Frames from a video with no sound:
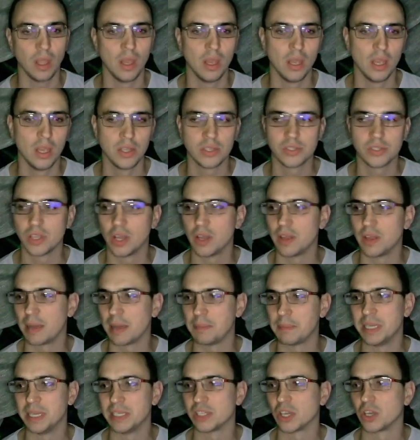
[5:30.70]
So that means
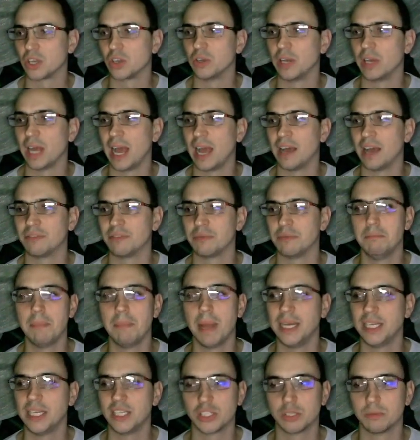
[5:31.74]
I could have many
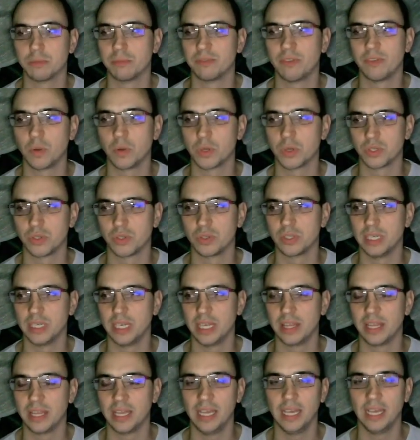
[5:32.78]
subfolders underneath
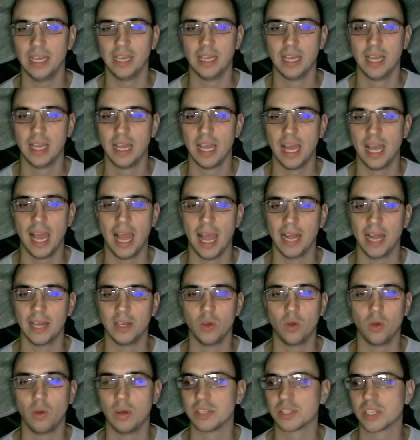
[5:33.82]
here, and all
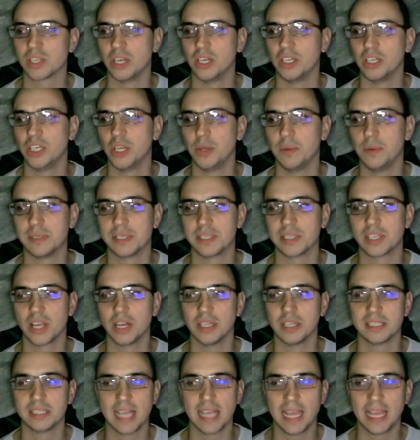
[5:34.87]
it's going to do is it's going to
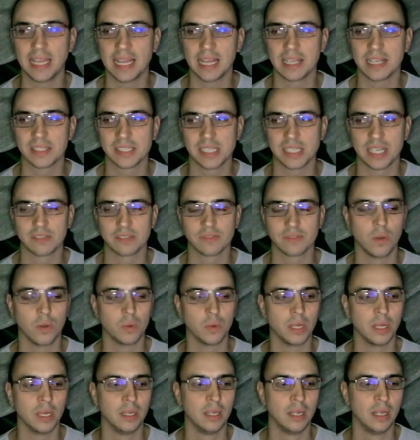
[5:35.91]
take that SASS folder
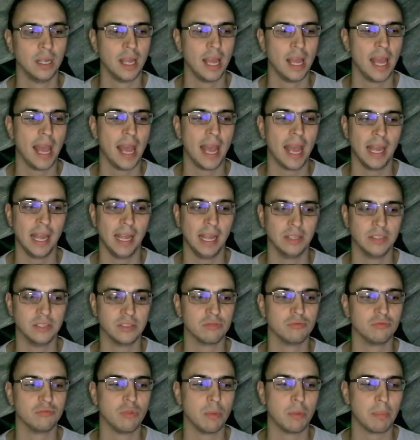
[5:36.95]
and
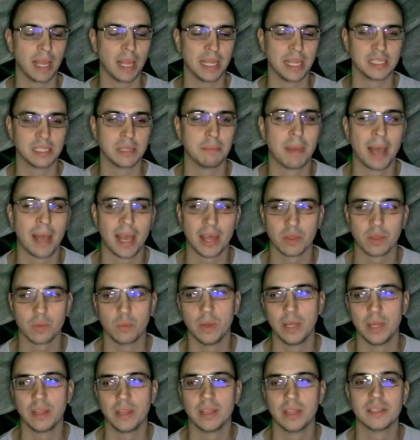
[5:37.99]
replace the path
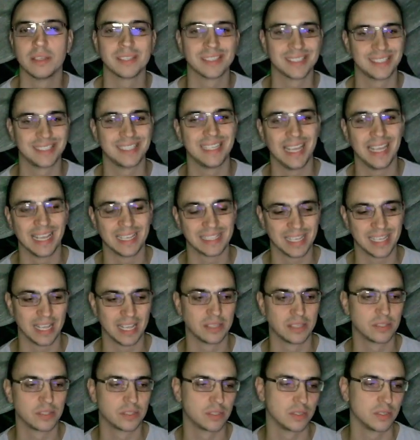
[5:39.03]
with
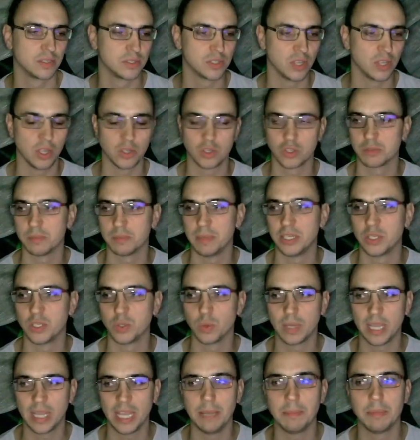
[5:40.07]
CSS. So it just means you'll
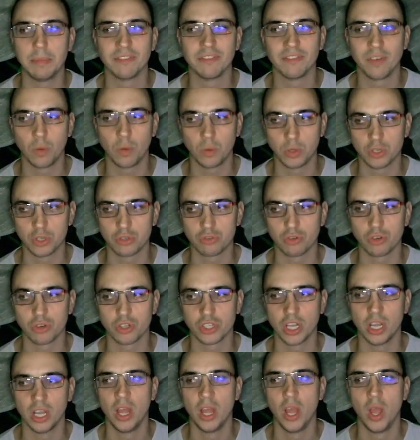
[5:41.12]
keep your folder structure
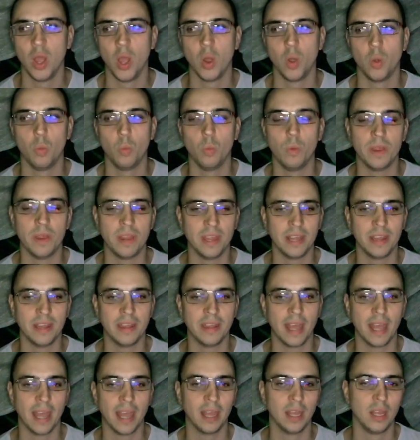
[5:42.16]
within there
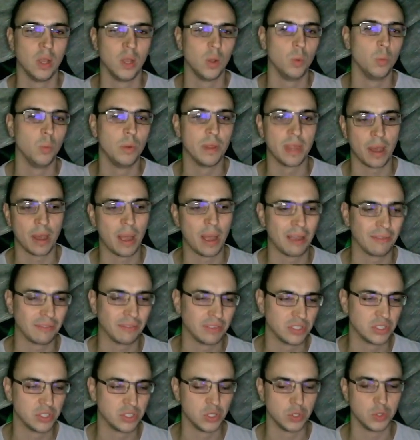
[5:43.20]
without having to
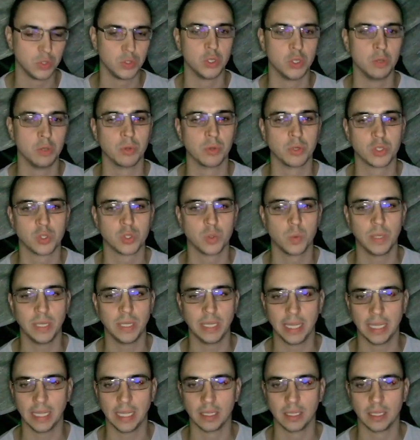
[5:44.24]
do too much tweaking.